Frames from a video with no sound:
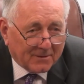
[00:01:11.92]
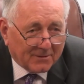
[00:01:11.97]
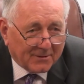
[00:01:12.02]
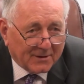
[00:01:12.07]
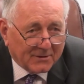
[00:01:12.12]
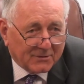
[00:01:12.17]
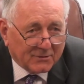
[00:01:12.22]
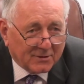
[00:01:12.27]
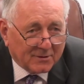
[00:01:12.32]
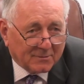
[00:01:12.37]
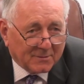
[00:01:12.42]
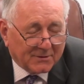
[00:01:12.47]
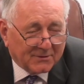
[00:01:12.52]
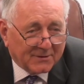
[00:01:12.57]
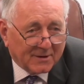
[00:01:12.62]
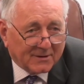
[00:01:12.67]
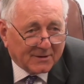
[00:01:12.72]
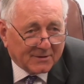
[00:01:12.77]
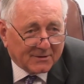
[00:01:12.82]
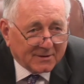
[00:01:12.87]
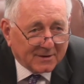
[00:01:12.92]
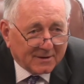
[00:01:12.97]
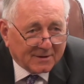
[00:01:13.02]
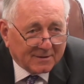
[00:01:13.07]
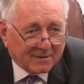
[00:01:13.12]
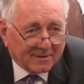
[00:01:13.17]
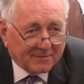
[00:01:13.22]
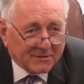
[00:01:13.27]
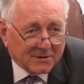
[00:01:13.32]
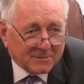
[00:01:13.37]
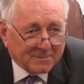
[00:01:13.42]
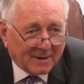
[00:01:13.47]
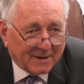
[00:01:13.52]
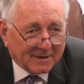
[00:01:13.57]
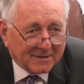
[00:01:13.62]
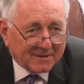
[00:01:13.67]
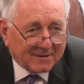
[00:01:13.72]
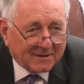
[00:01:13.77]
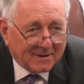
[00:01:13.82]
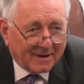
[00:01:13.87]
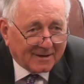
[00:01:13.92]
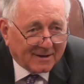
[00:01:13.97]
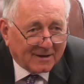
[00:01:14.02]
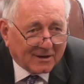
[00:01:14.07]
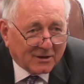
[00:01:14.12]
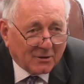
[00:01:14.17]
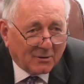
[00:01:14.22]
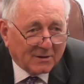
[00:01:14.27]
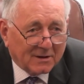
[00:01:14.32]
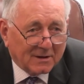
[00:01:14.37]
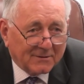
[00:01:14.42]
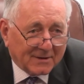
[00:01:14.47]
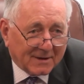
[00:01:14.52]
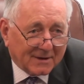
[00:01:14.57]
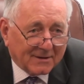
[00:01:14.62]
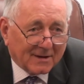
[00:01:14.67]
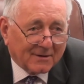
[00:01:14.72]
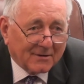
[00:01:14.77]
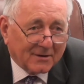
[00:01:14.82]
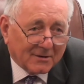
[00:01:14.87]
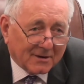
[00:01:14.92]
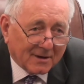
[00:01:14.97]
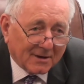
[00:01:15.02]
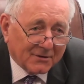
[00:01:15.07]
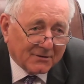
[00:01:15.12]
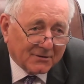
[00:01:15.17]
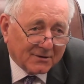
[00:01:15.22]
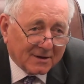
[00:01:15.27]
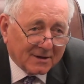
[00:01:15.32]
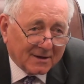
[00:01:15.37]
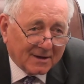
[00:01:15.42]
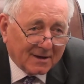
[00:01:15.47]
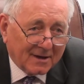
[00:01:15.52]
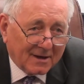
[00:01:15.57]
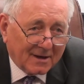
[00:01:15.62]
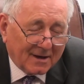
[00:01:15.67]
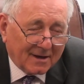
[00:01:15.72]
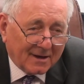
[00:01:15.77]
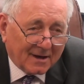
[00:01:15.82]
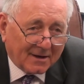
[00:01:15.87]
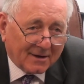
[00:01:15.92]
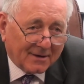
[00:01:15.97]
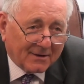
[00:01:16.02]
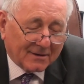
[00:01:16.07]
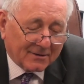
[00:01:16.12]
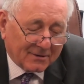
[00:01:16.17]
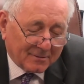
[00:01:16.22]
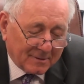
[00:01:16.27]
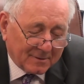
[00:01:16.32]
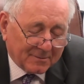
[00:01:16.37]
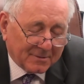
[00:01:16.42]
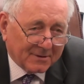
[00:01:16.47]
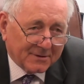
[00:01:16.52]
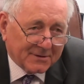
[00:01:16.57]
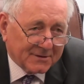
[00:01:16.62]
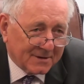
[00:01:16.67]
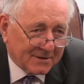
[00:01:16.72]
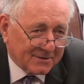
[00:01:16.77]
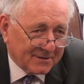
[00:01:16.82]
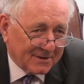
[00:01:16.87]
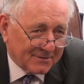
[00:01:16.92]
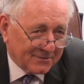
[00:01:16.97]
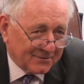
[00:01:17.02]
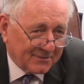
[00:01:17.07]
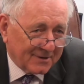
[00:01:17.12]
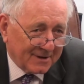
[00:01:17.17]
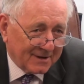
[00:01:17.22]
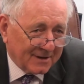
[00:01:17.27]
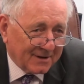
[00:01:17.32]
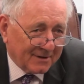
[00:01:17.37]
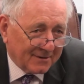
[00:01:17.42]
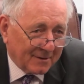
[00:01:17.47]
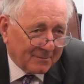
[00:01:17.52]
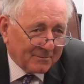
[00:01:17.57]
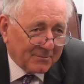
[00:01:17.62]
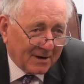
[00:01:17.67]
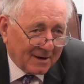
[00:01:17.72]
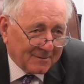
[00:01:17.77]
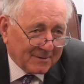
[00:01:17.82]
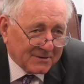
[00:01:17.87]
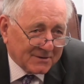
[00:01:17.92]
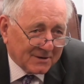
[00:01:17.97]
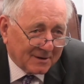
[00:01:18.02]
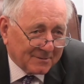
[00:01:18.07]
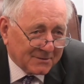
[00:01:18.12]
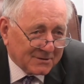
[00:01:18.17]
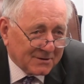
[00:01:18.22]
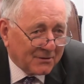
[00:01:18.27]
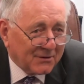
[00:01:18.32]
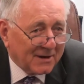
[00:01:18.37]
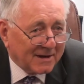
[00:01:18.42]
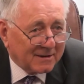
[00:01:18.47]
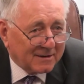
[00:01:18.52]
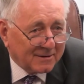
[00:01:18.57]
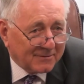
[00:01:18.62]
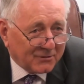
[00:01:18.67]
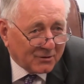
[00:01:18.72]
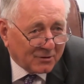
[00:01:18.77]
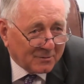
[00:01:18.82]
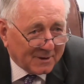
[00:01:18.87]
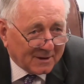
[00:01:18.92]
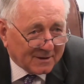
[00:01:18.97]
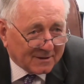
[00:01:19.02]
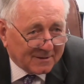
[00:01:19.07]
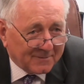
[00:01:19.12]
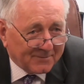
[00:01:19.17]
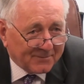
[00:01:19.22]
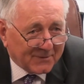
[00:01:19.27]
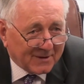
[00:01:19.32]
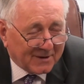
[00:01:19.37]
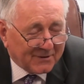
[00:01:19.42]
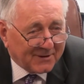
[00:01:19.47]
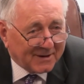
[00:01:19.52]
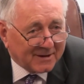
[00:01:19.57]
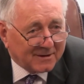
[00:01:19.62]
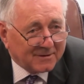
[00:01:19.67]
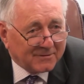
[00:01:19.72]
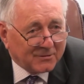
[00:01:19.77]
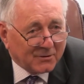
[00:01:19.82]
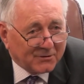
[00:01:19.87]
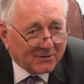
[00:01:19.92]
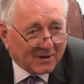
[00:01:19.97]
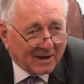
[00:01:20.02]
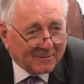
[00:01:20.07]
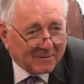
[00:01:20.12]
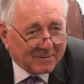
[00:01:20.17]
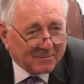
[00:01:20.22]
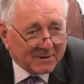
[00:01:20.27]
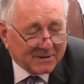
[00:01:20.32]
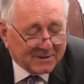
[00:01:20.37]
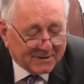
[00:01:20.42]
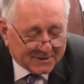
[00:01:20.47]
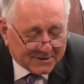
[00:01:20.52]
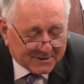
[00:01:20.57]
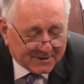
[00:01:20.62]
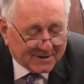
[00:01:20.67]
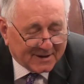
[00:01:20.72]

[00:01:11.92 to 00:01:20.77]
they do it with dignity and respect and can go on living in their own country. And I think Namibia is really a prime example. So thank you for your welcome and thank you for your time in meeting us